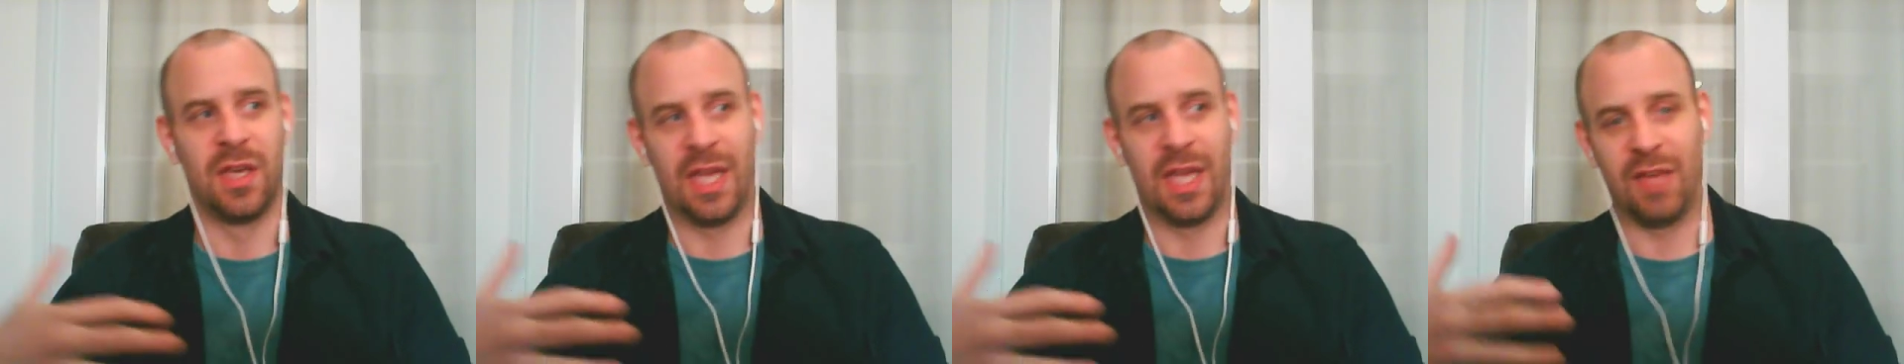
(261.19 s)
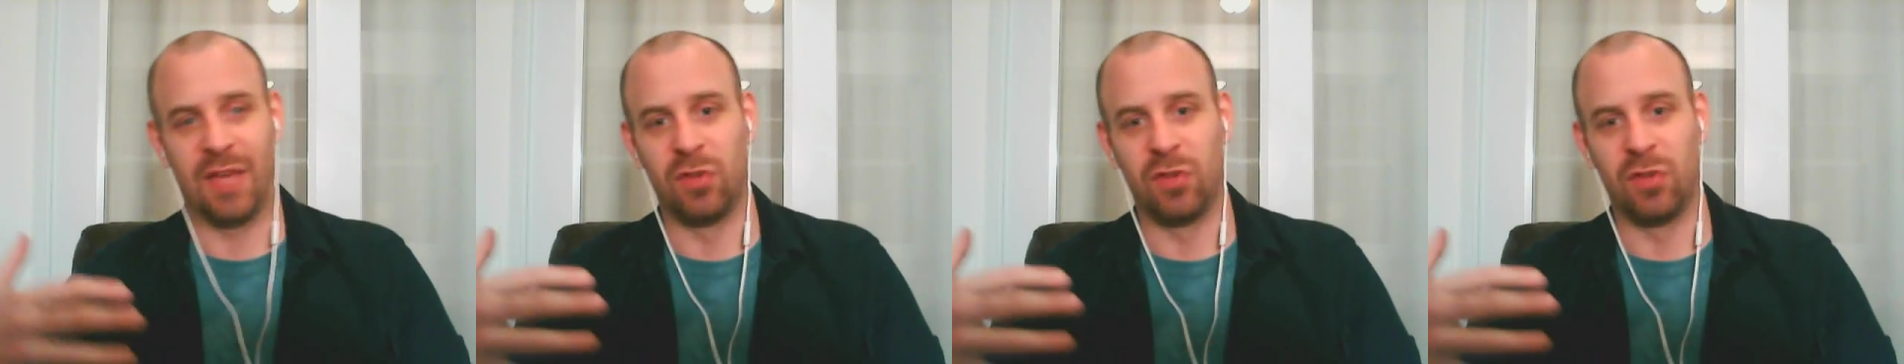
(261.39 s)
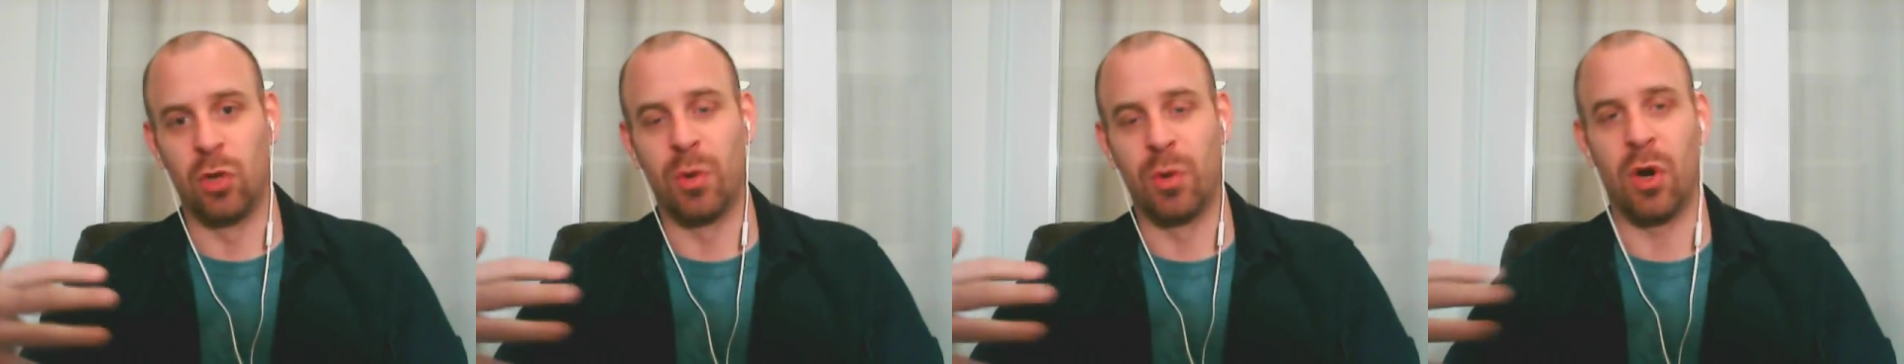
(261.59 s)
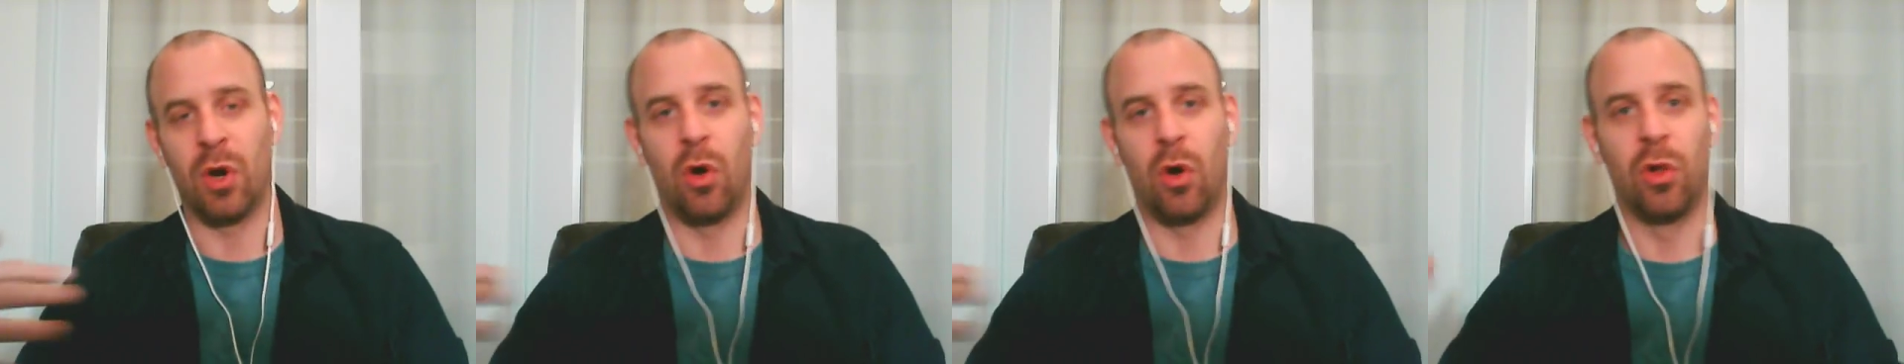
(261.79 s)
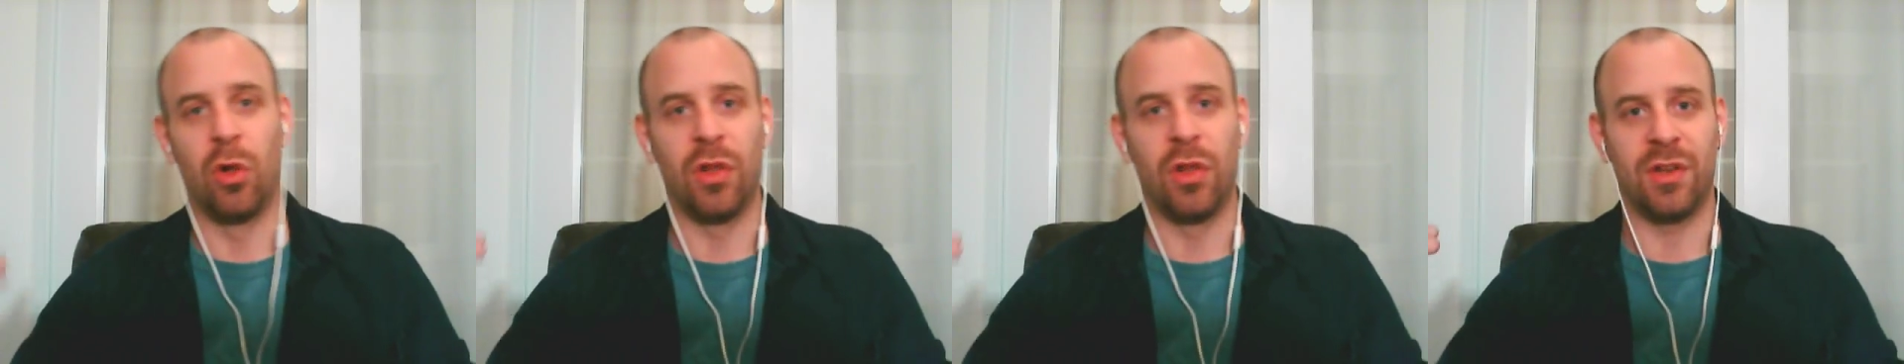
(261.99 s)
even though we're
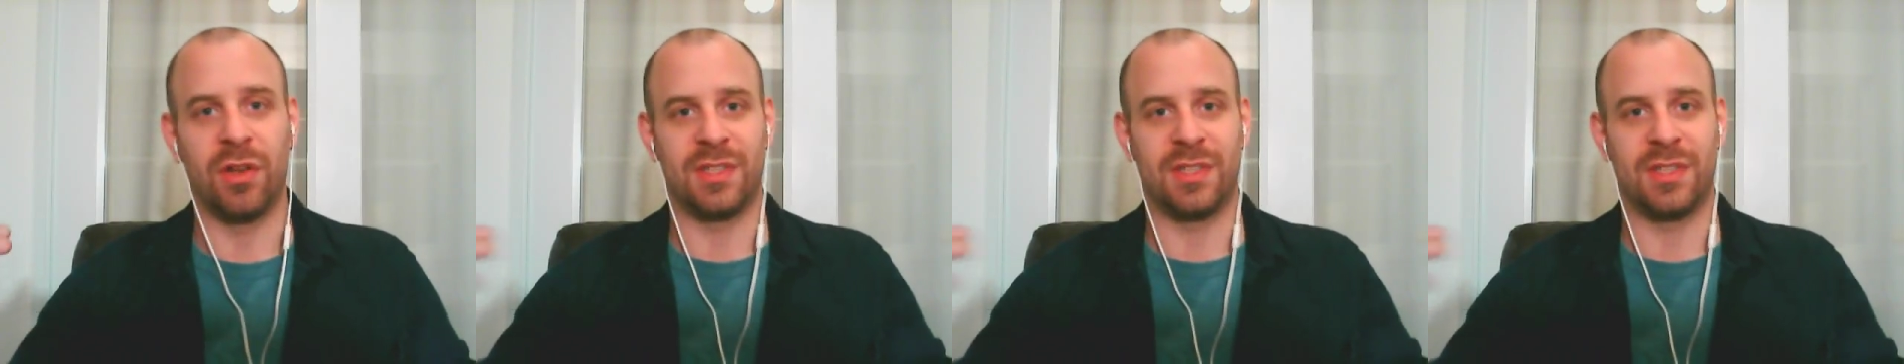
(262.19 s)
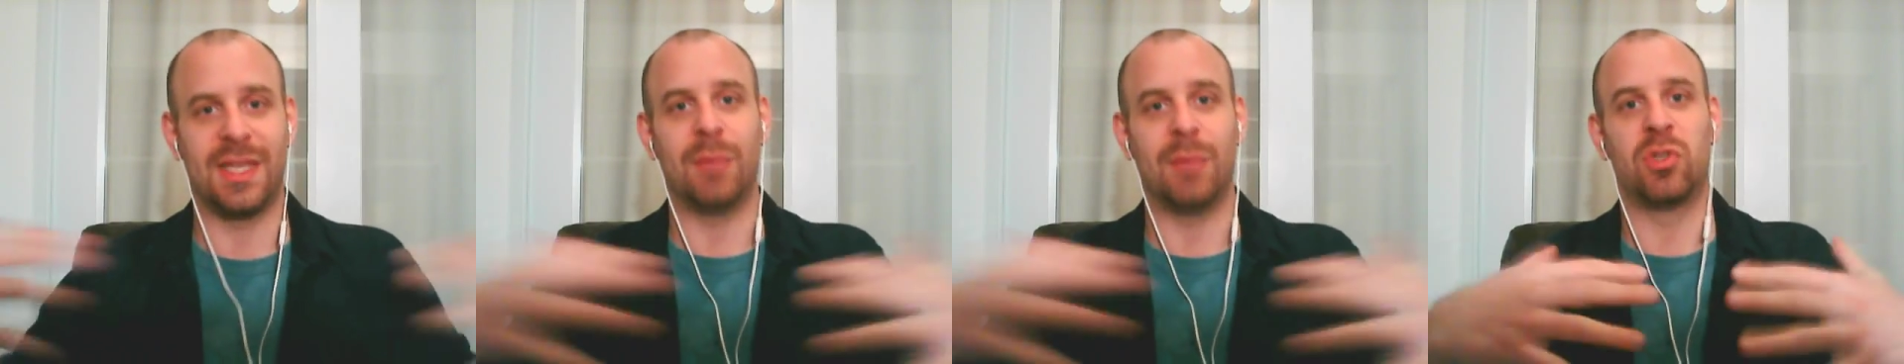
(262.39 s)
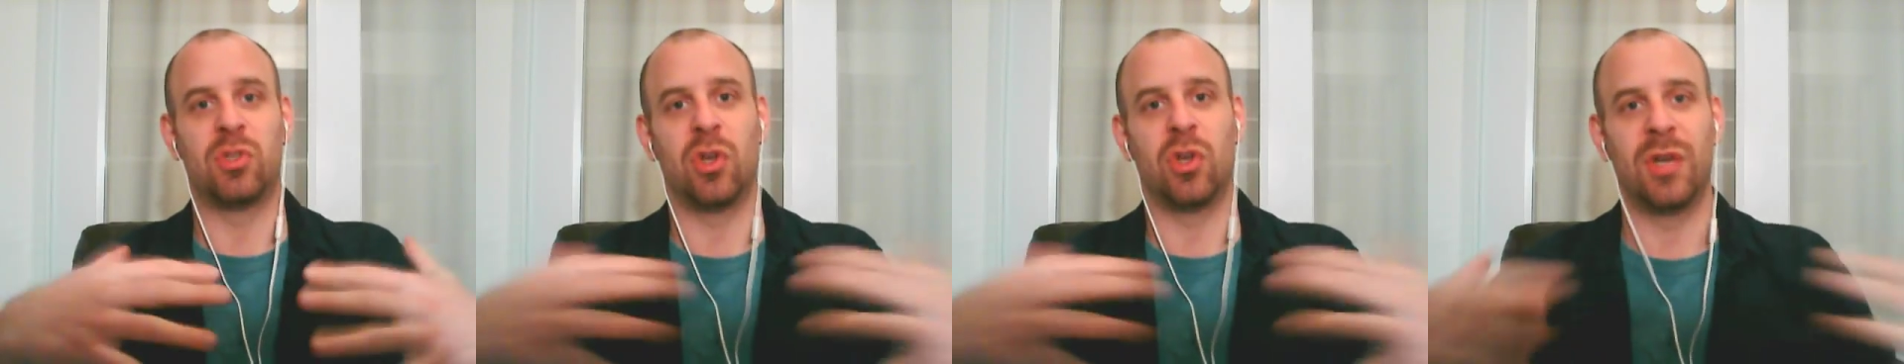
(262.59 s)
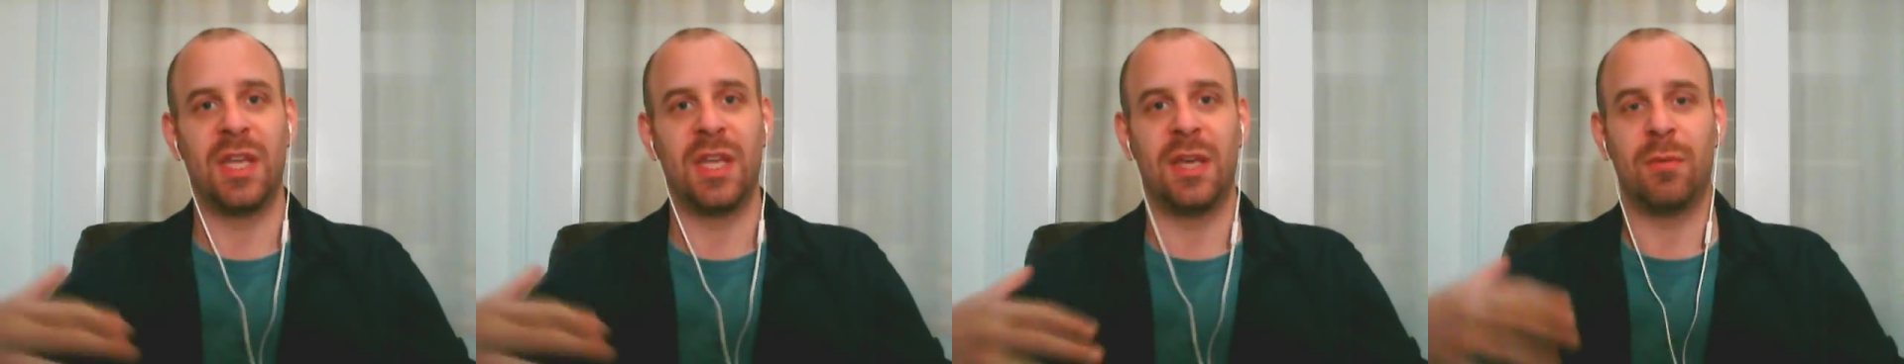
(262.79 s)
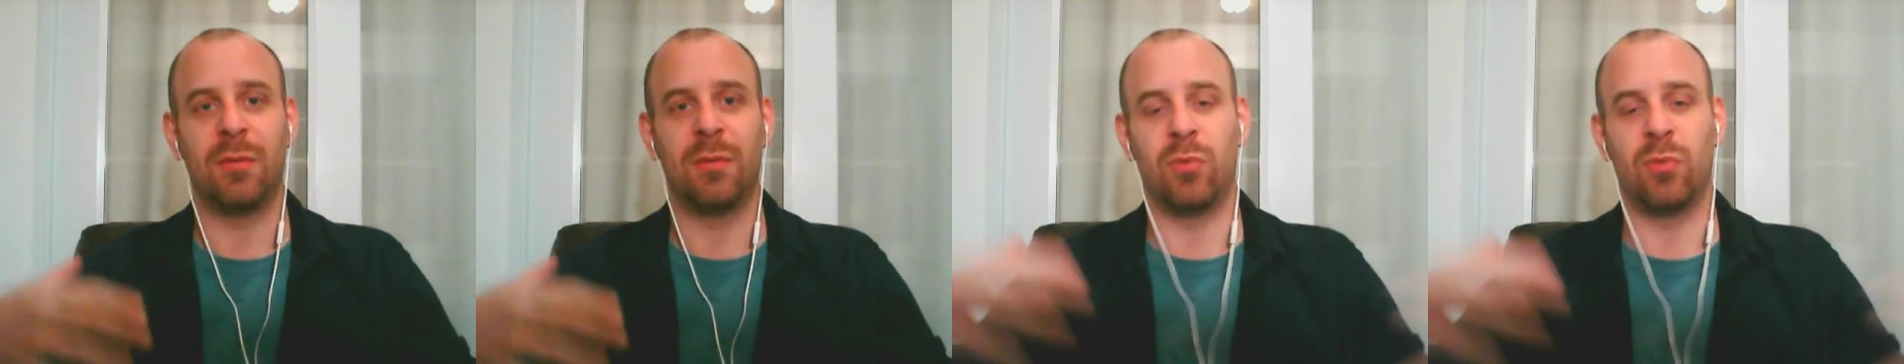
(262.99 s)
all on the same journey,